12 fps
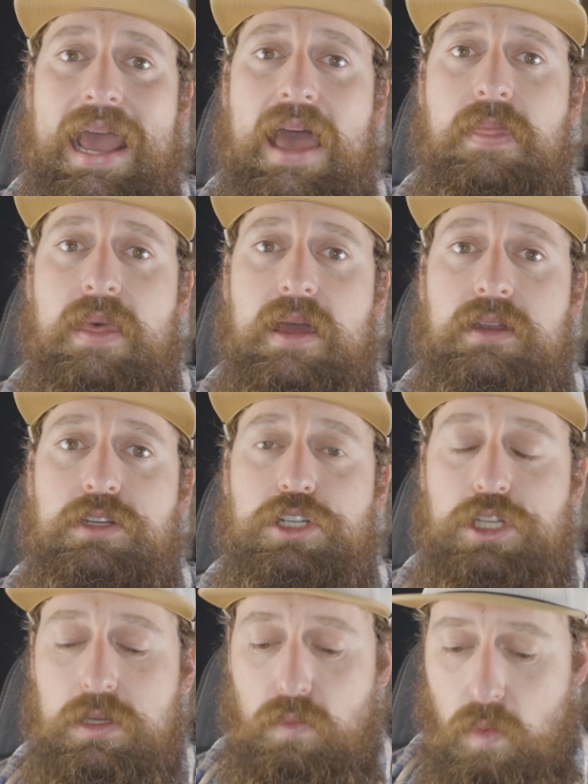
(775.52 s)
And then
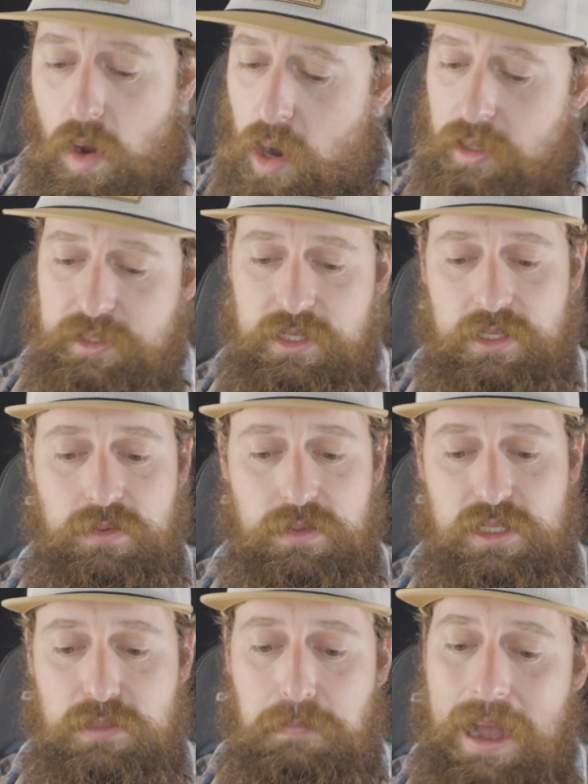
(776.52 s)
she walks into
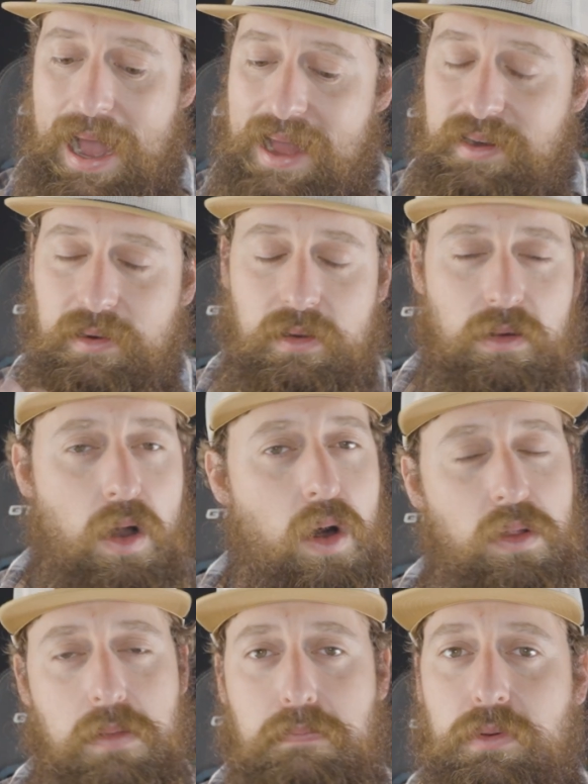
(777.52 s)
a spot.
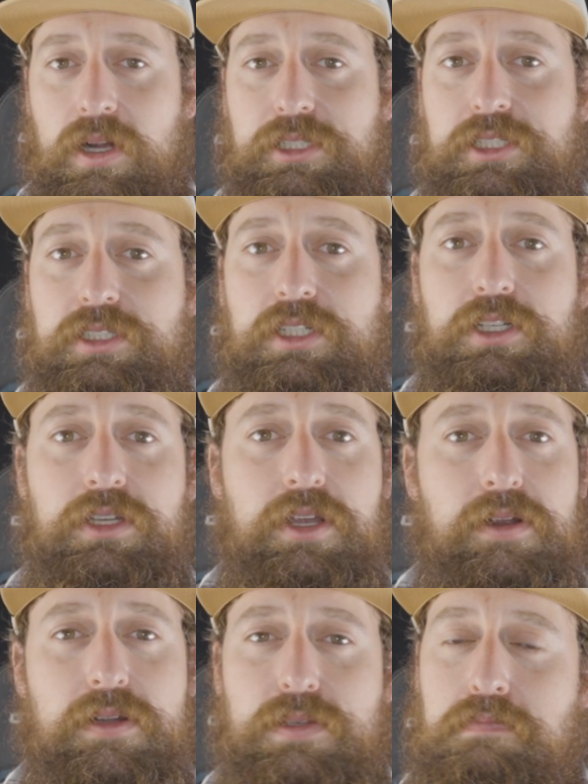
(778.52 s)
All the brush is
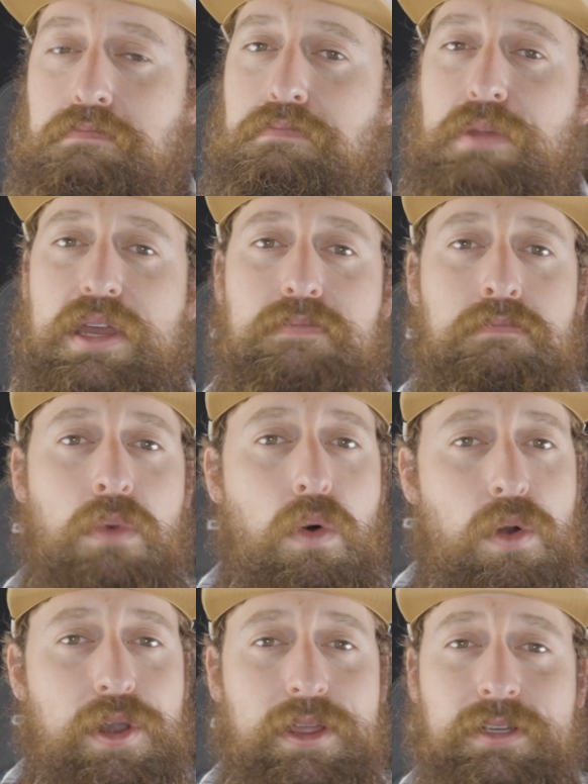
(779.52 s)
clear. It's
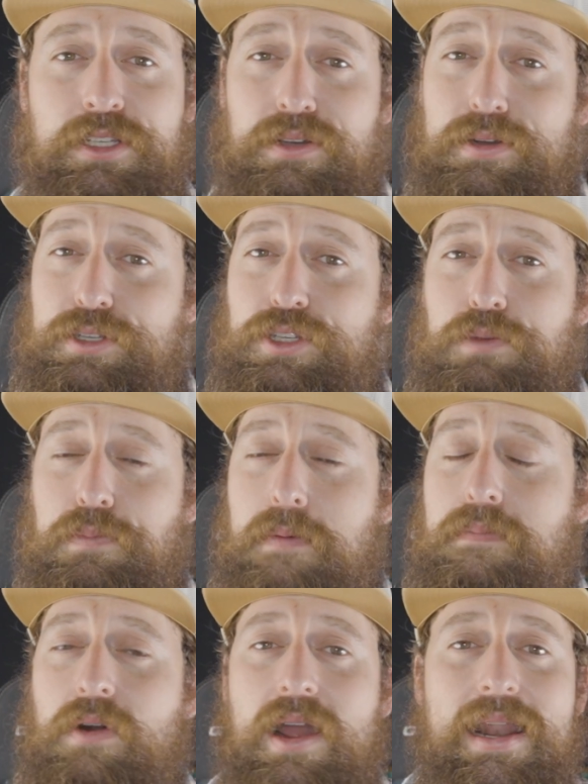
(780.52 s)
mid-morning, so it's super
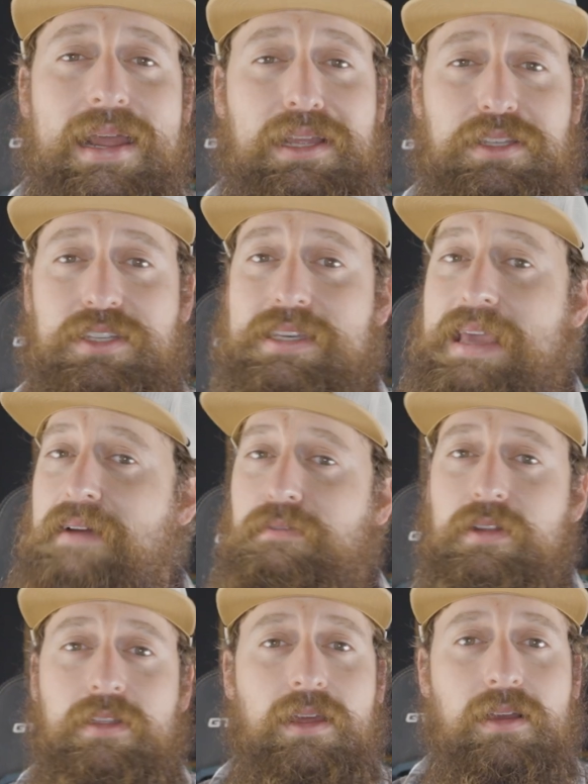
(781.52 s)
bright. I can see
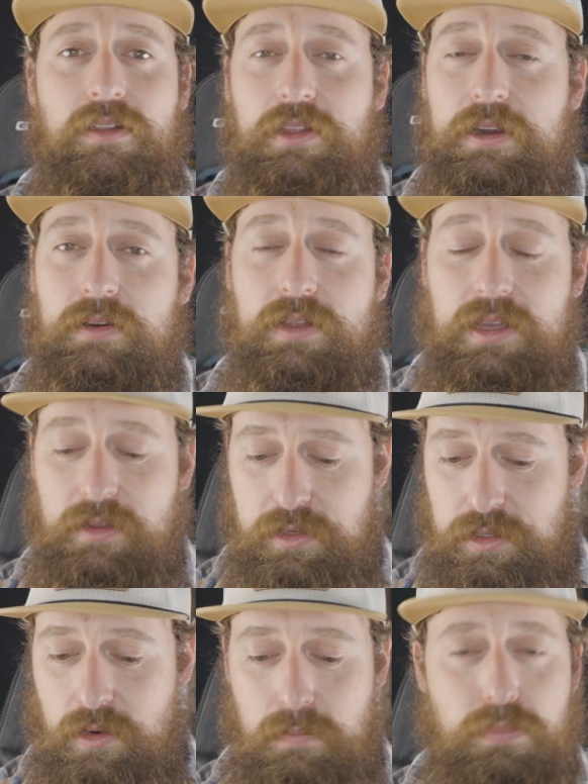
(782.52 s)
everything clearly.
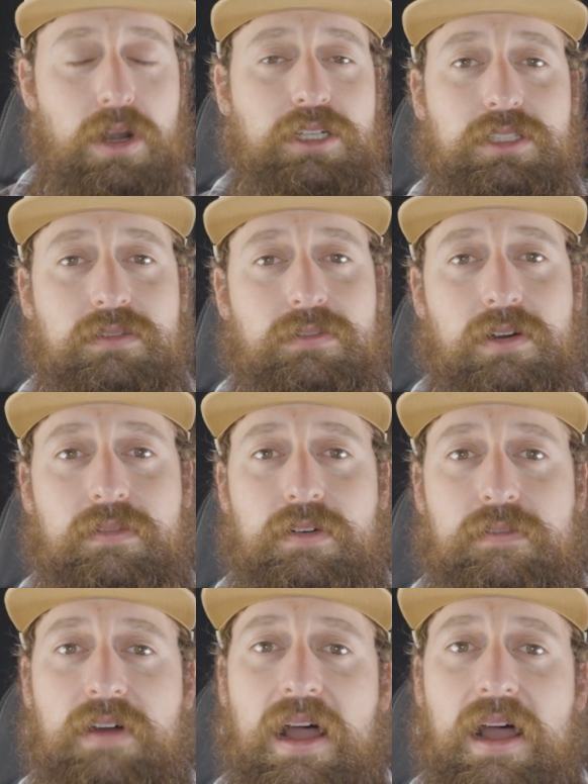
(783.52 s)
There's no brush in front of her